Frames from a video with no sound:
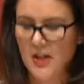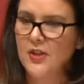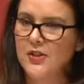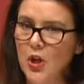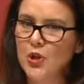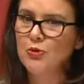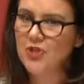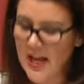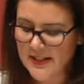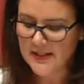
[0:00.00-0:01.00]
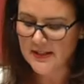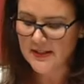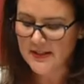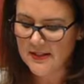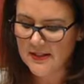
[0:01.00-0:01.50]
Social
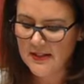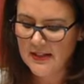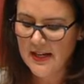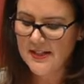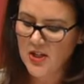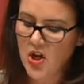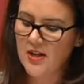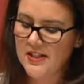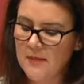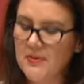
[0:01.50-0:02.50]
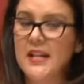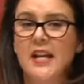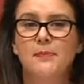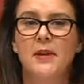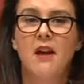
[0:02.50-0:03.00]
justice is a concept that
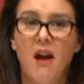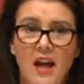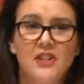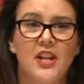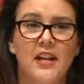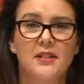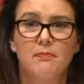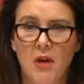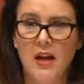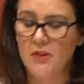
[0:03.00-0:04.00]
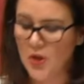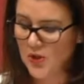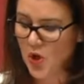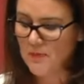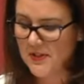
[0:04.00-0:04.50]
has been hijacked by those
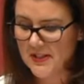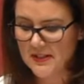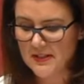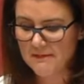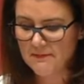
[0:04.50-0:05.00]
opposite